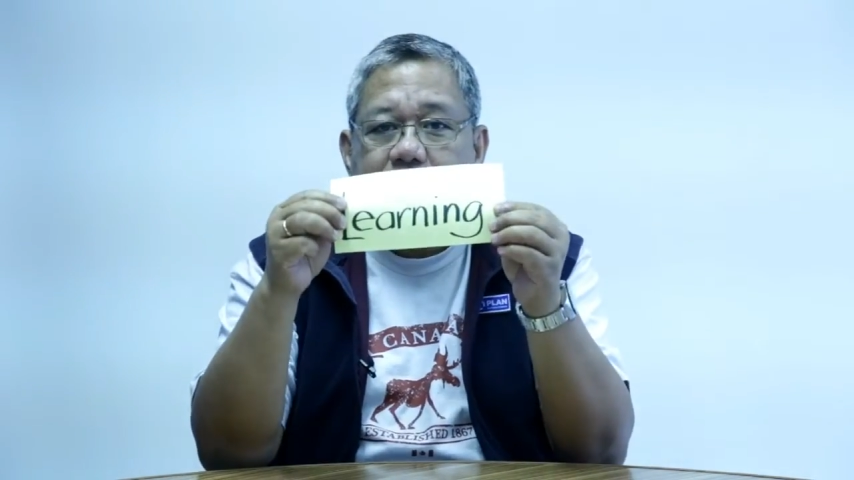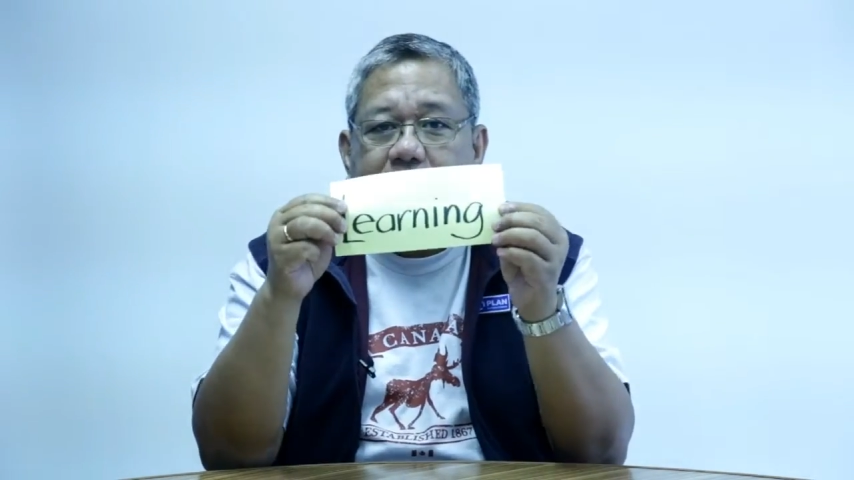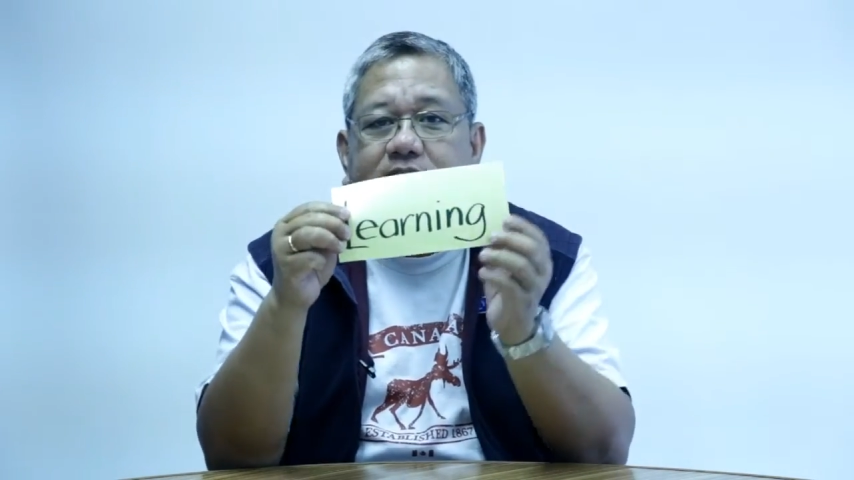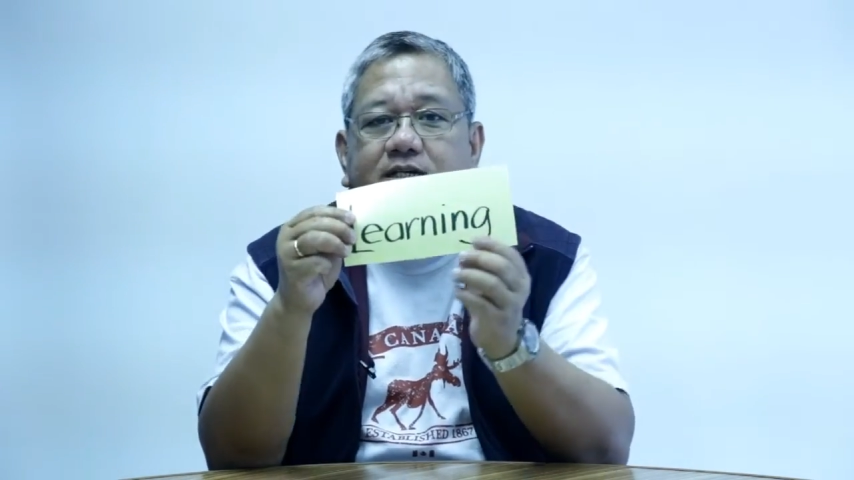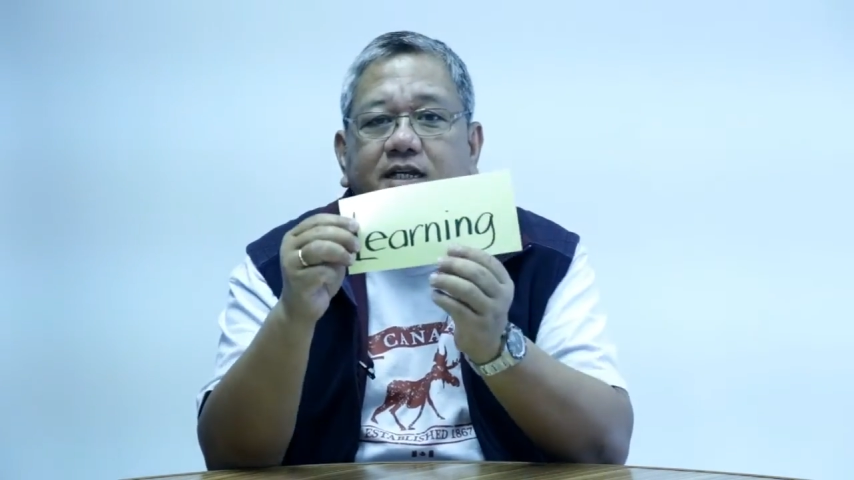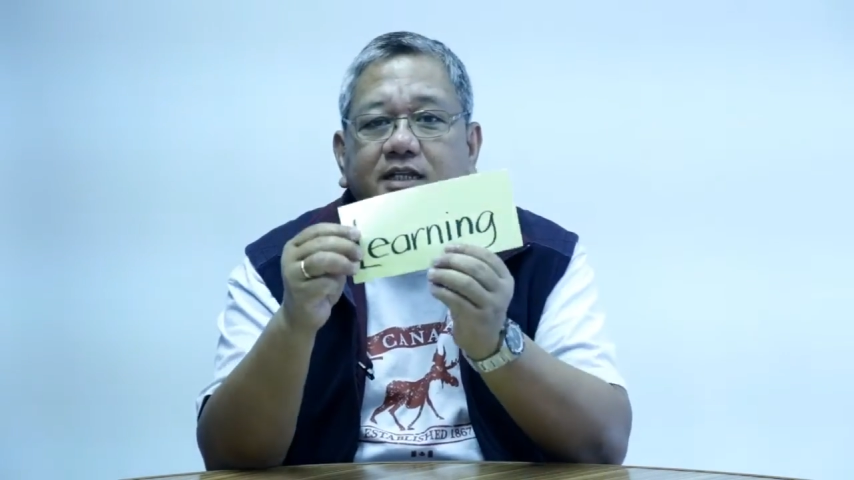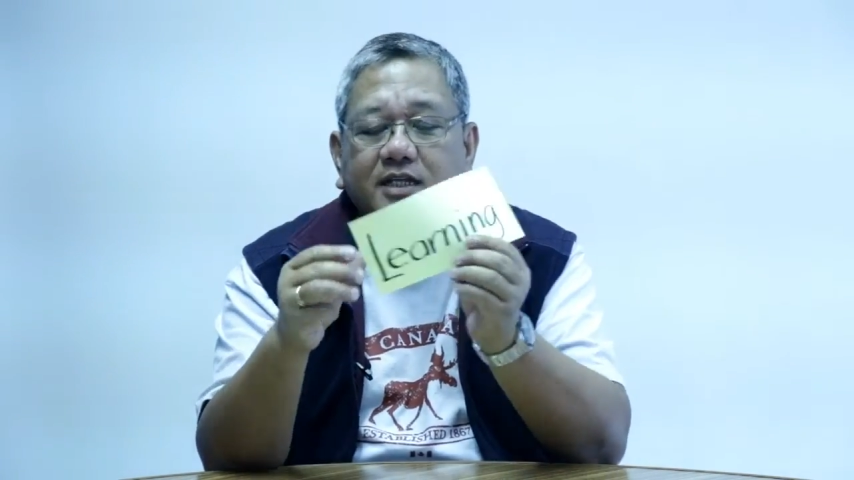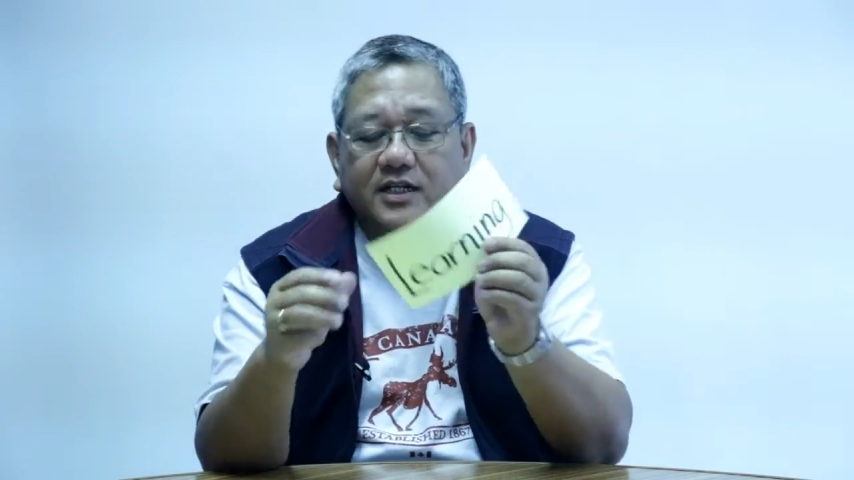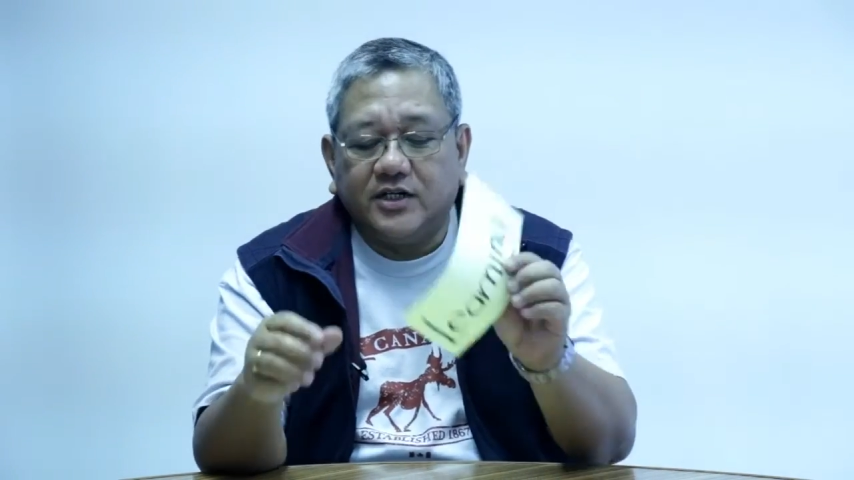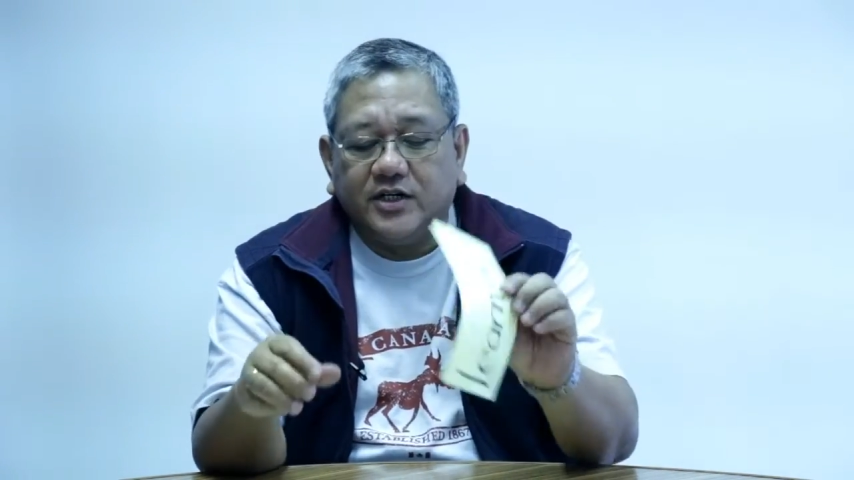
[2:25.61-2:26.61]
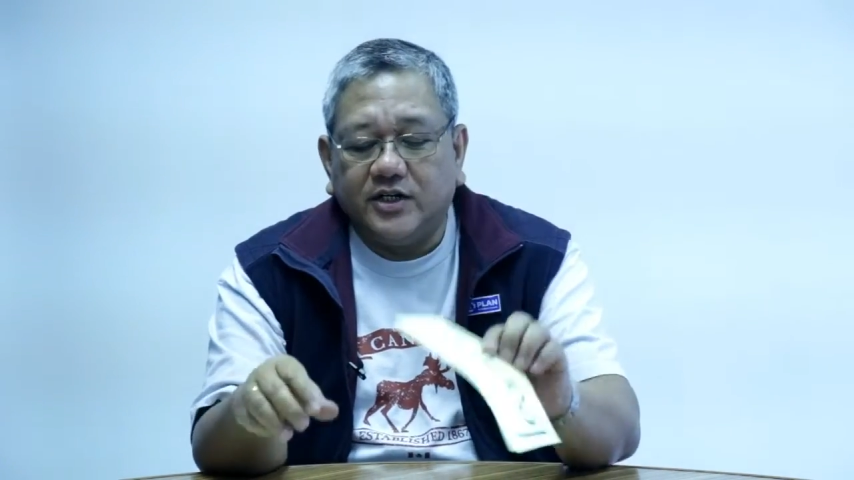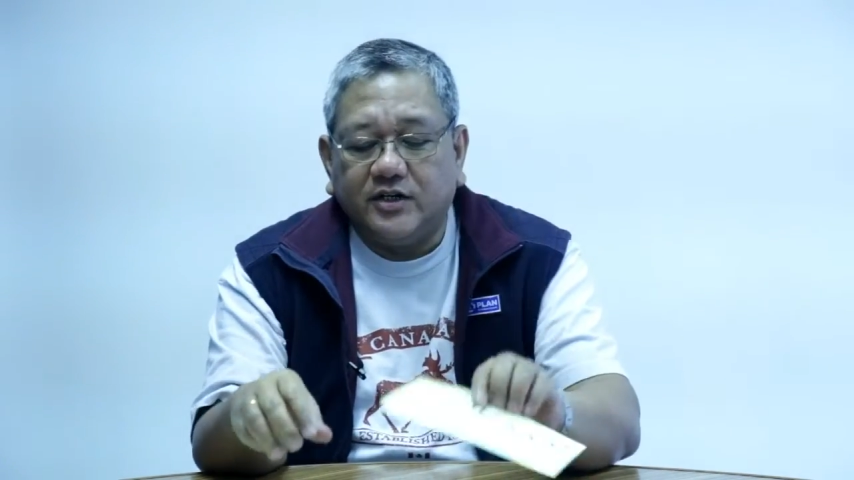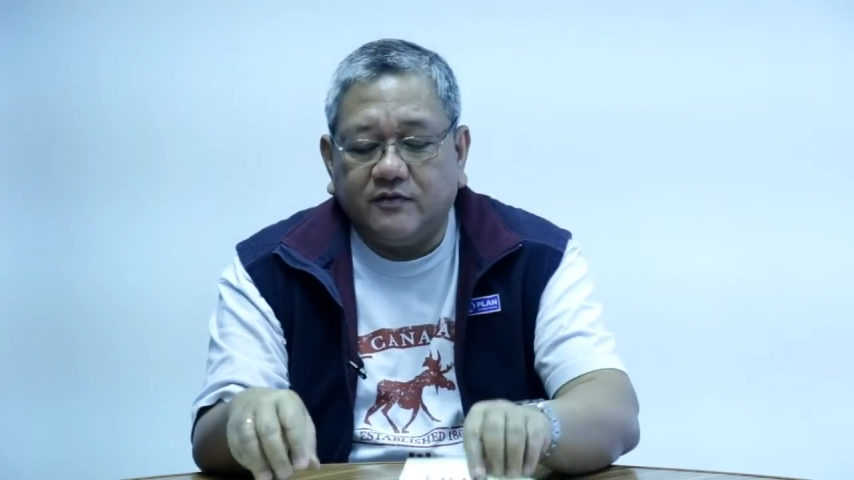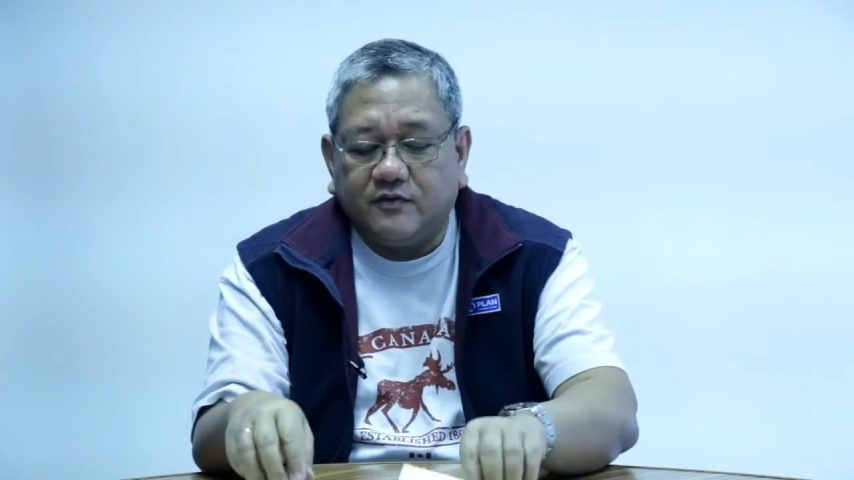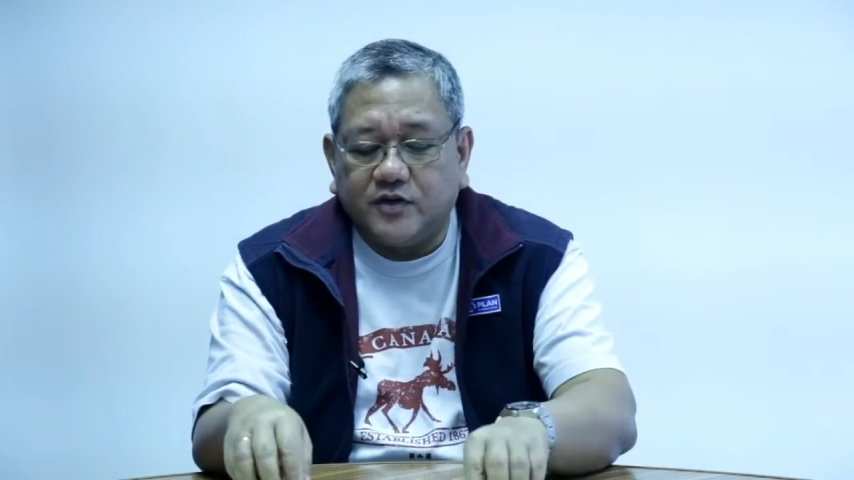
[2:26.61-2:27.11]
Basically, the learning
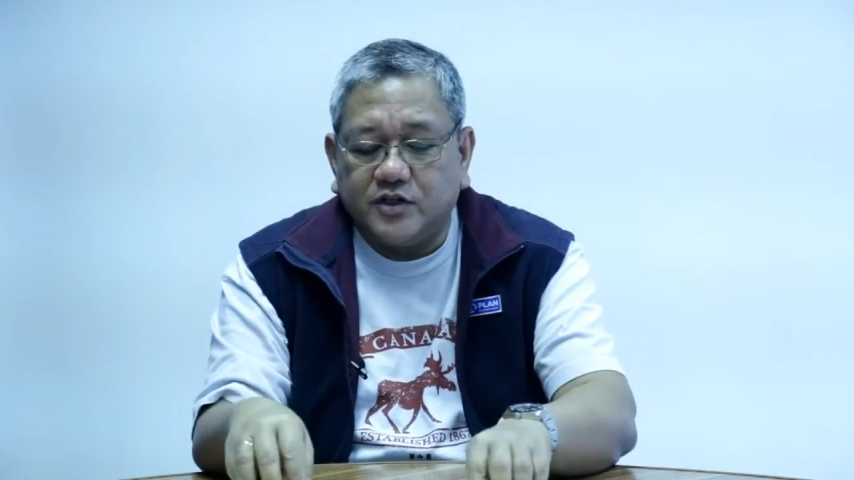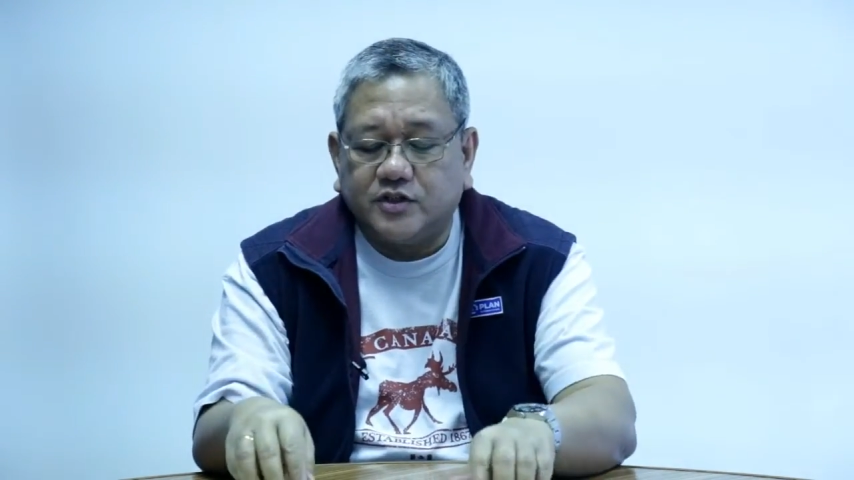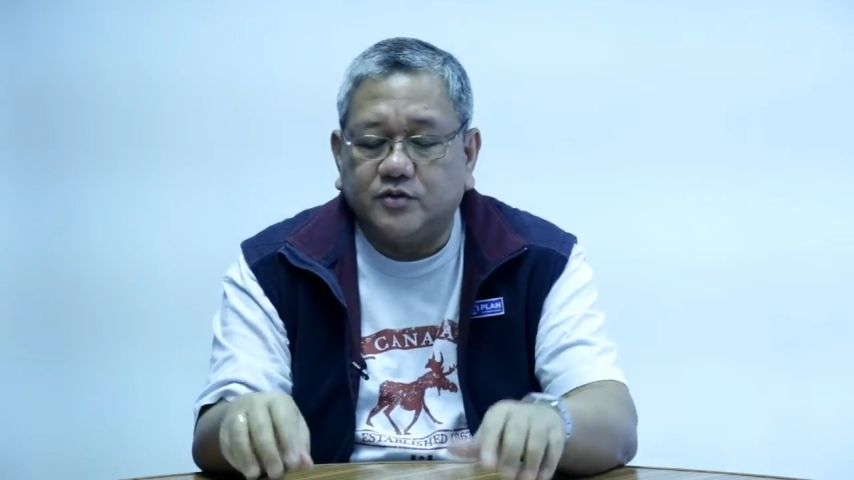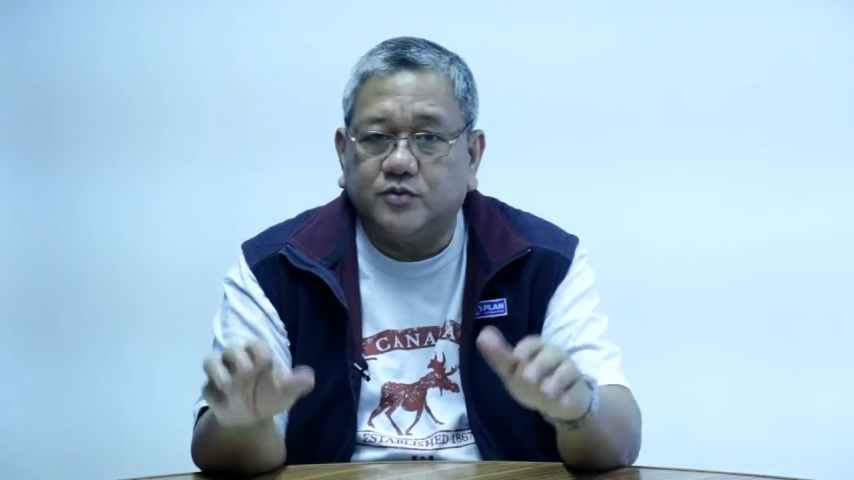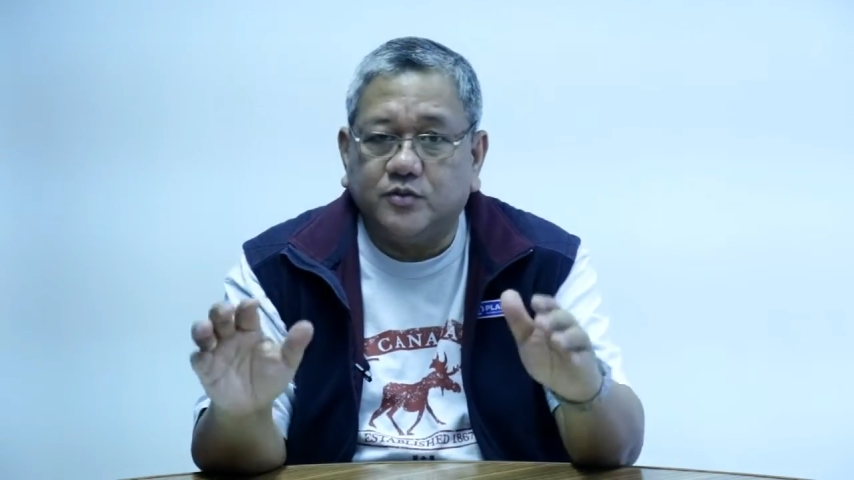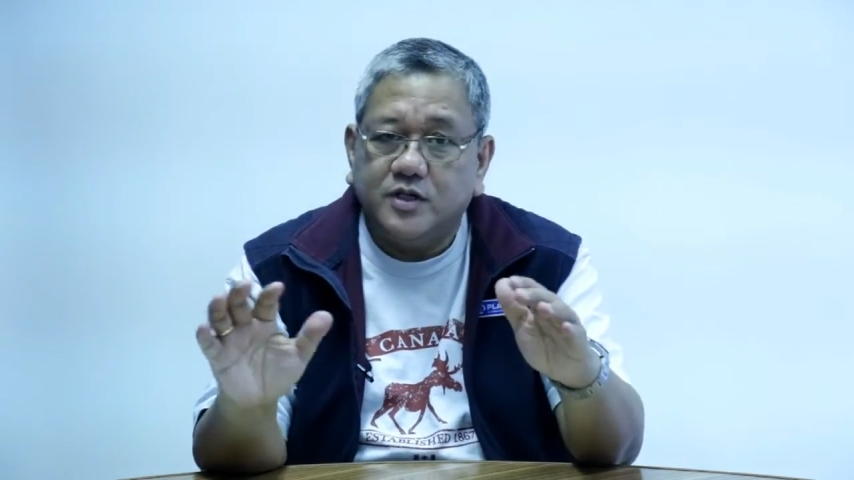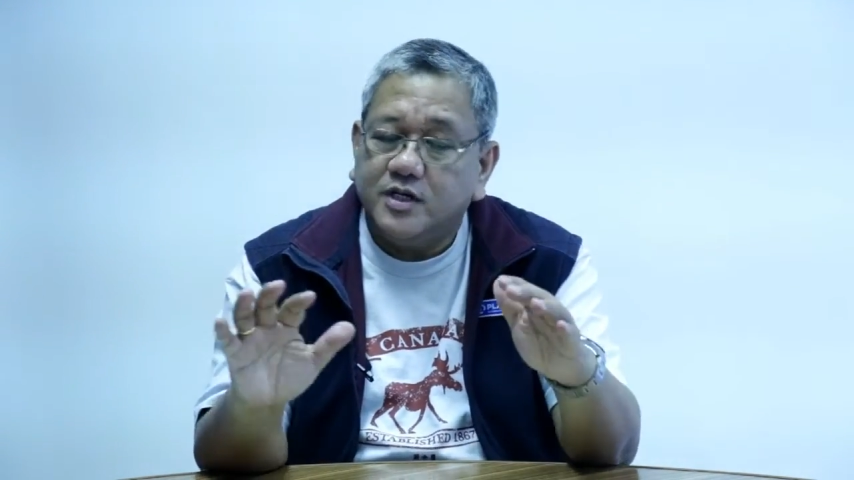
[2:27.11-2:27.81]
refers to